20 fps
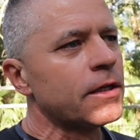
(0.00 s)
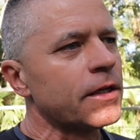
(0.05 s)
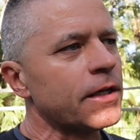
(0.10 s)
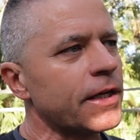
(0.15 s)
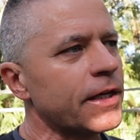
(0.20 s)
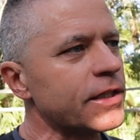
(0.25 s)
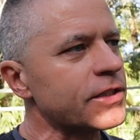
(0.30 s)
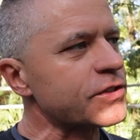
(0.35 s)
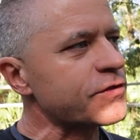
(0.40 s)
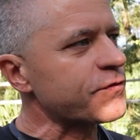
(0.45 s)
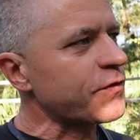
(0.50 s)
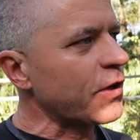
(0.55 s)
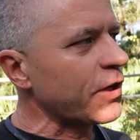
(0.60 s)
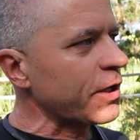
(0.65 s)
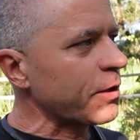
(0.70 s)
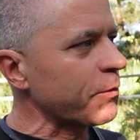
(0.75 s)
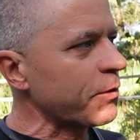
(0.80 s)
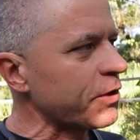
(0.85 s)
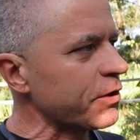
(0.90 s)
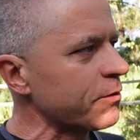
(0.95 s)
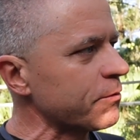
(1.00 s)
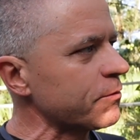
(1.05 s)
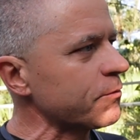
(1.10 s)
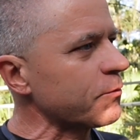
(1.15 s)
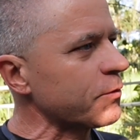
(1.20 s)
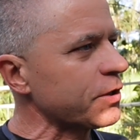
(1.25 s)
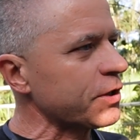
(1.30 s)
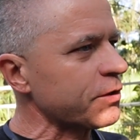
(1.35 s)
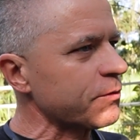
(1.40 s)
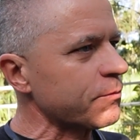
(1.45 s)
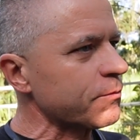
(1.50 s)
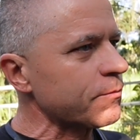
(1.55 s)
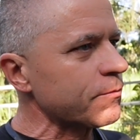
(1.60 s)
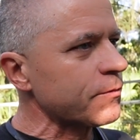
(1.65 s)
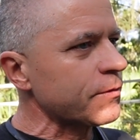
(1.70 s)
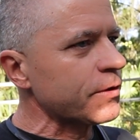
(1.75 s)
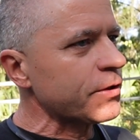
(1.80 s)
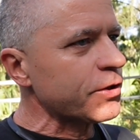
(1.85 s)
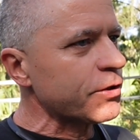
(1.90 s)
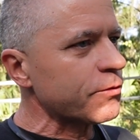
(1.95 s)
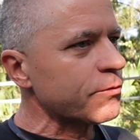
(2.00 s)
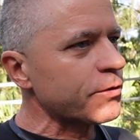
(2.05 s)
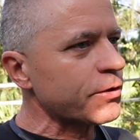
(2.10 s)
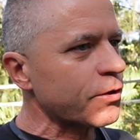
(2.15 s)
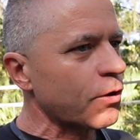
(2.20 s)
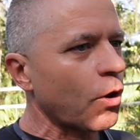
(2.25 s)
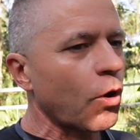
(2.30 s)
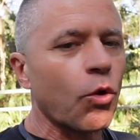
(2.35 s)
And it's funny when you're